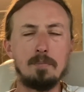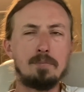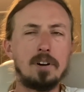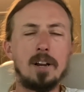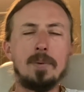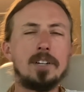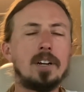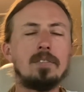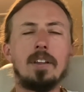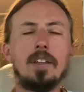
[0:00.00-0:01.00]
Pretty much
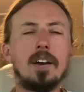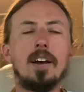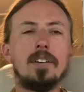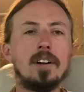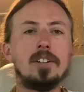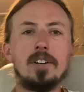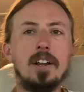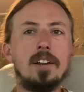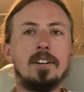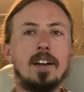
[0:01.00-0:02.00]
everything I touched
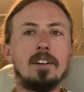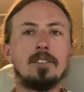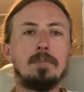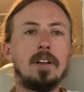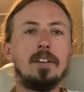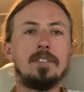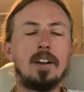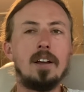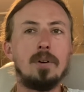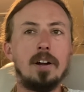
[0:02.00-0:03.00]
needed to get replaced
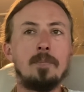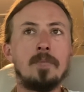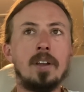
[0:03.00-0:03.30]
anyway,